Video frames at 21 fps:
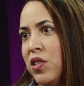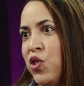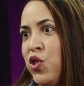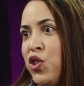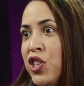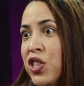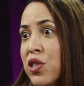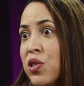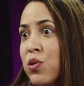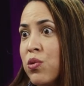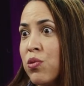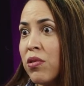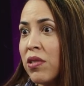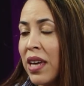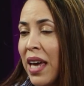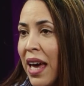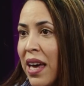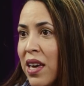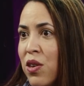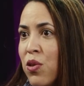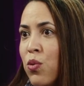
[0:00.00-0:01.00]
just to
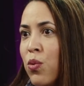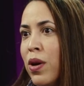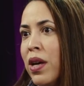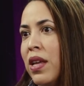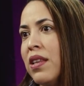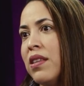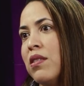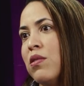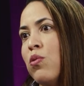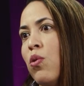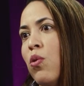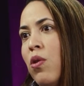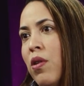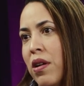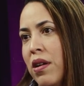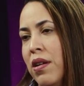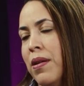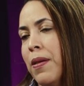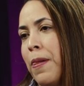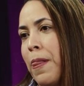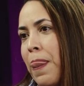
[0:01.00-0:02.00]
get you in the door.